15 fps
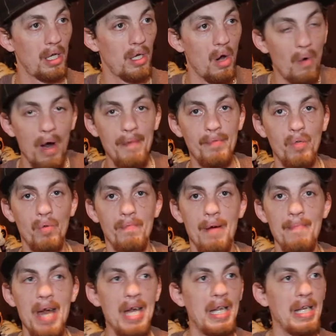go up to him,
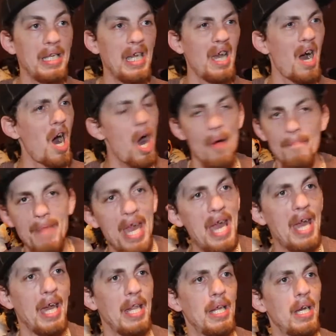I'm not going to say, oh
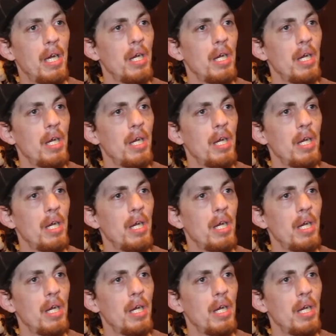man,